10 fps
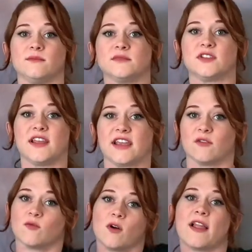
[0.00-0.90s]
so they
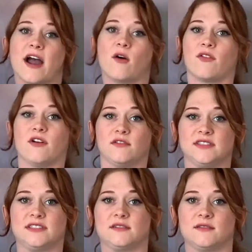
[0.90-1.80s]
can roll out
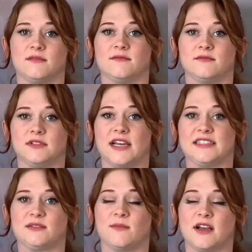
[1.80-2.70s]
those
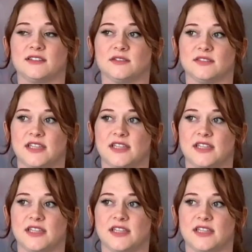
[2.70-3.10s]
nice muscles